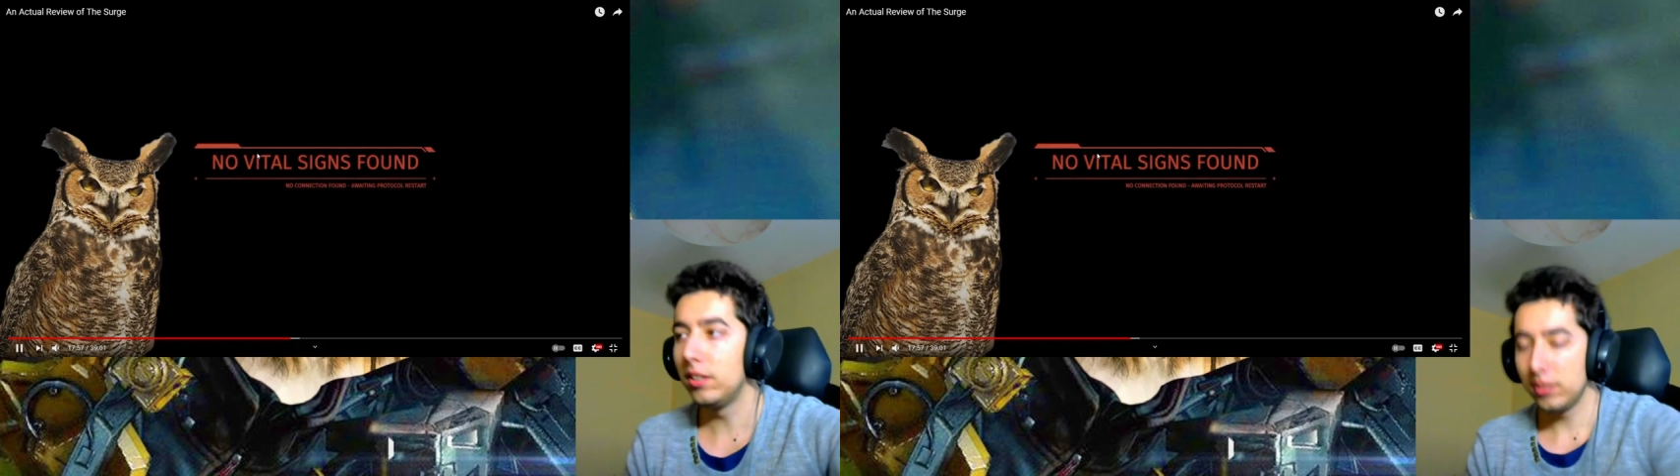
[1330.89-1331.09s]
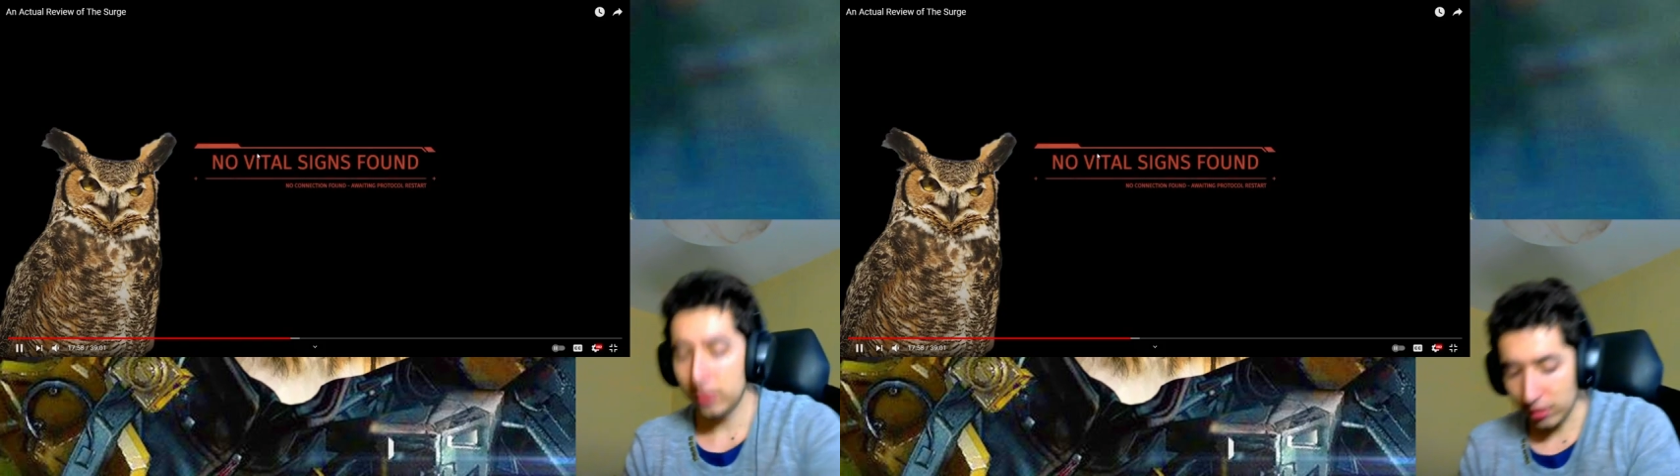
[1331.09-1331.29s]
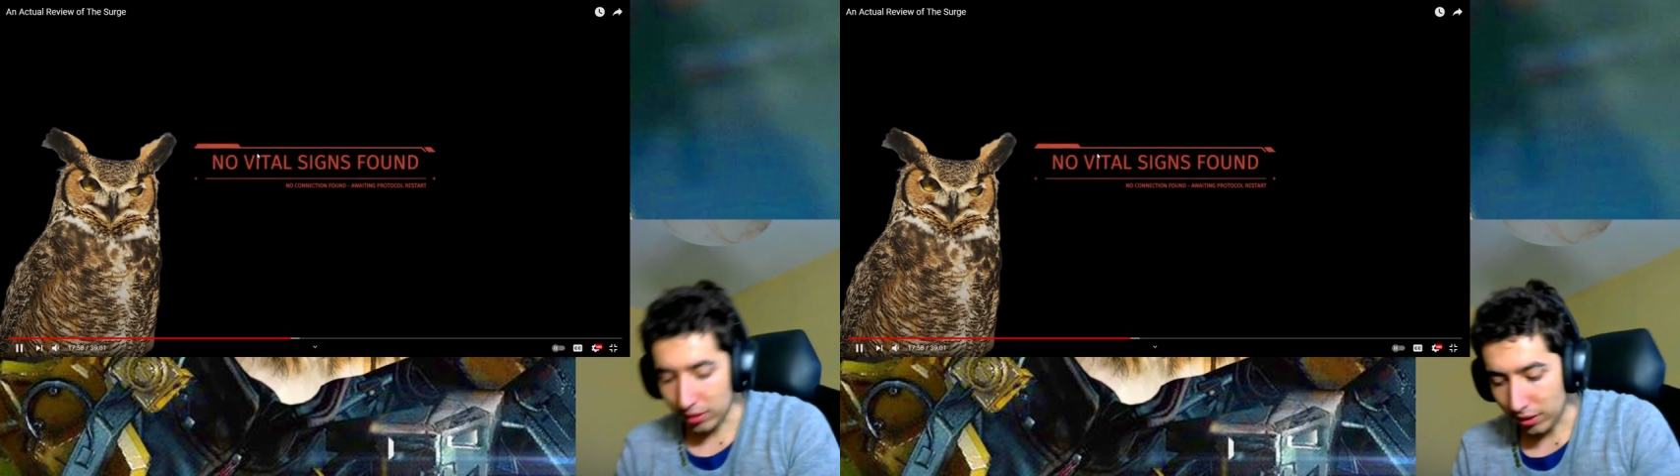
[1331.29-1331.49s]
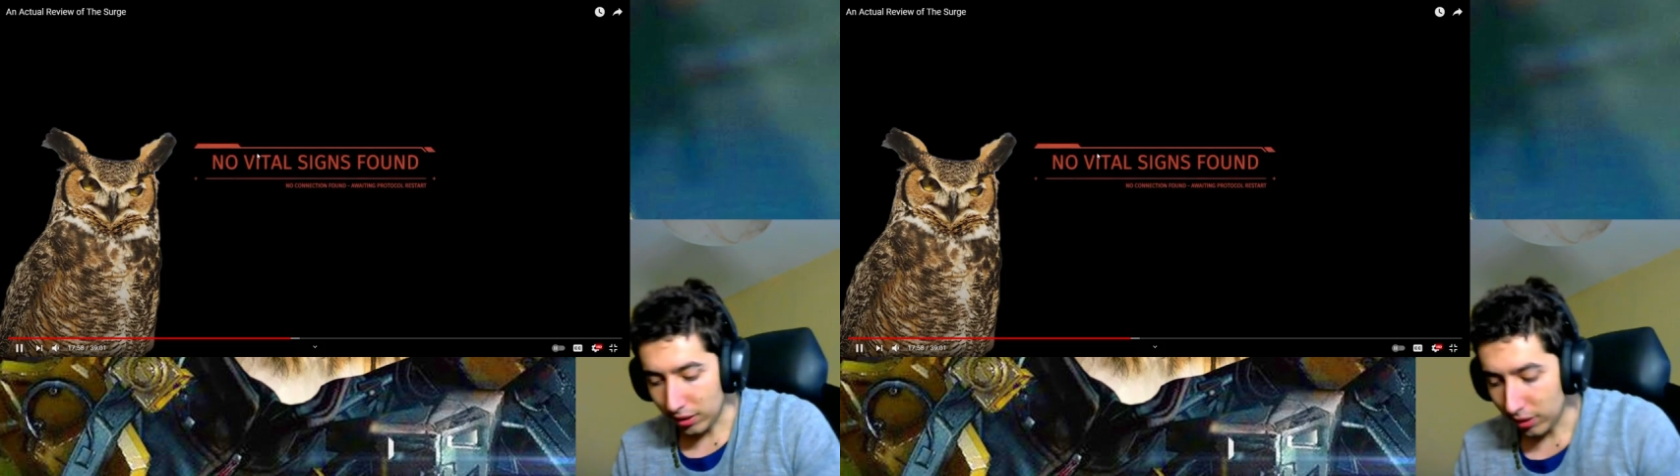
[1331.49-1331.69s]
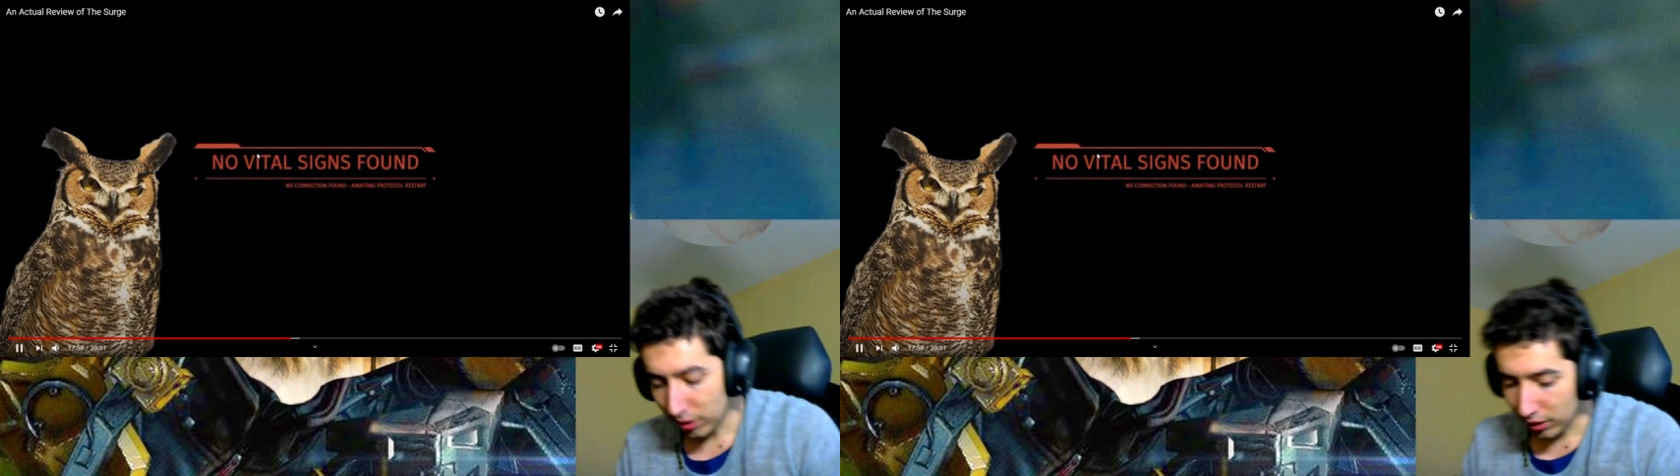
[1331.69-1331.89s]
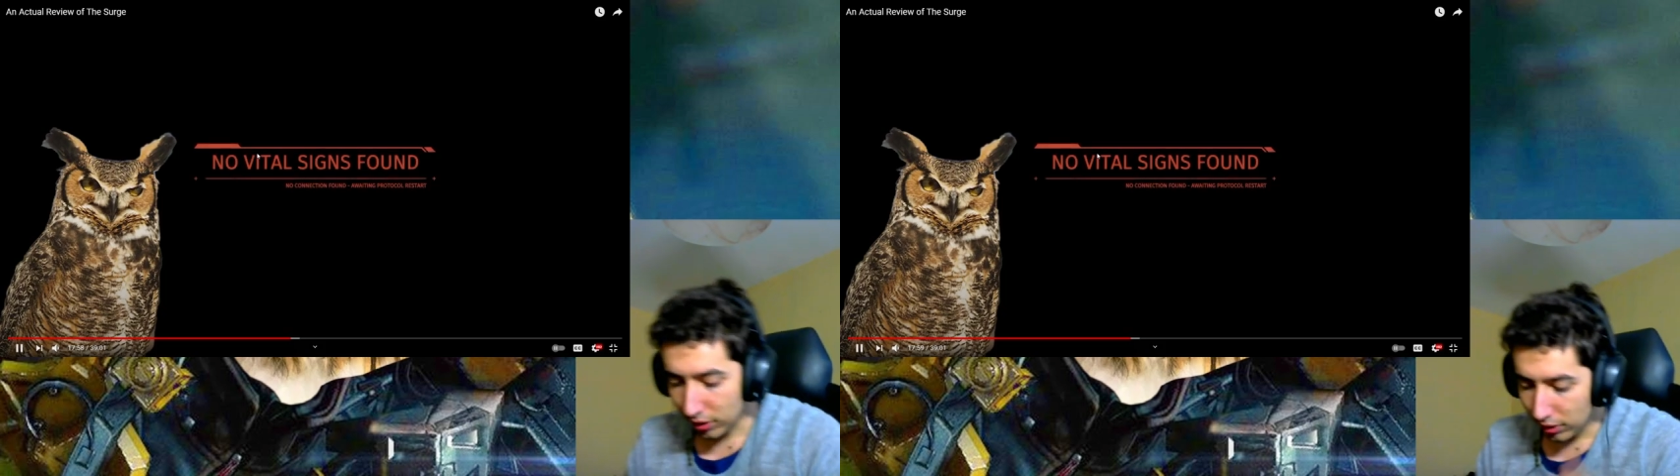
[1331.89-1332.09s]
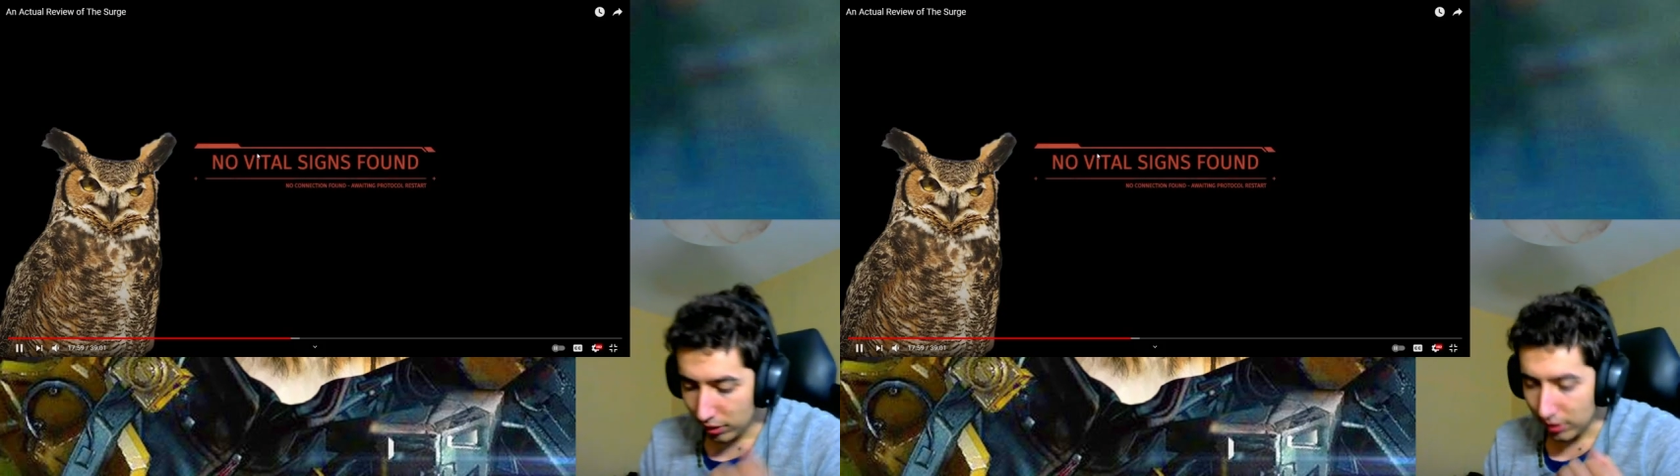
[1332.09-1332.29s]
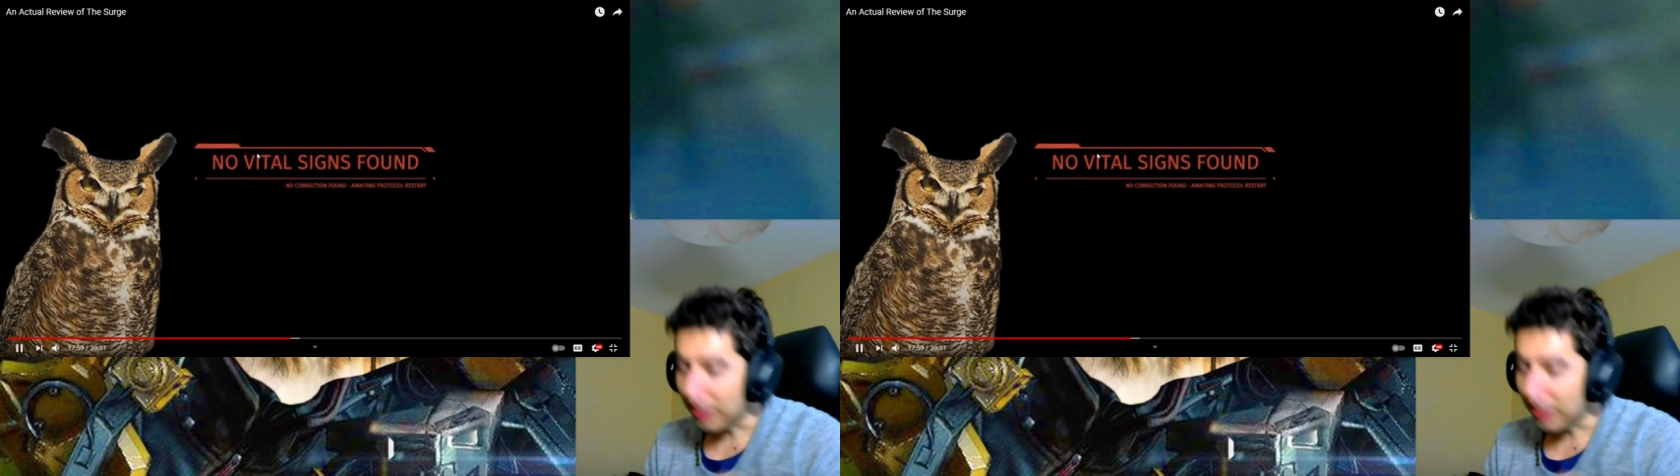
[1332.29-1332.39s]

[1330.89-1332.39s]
but I wanted to bring it up anyways. They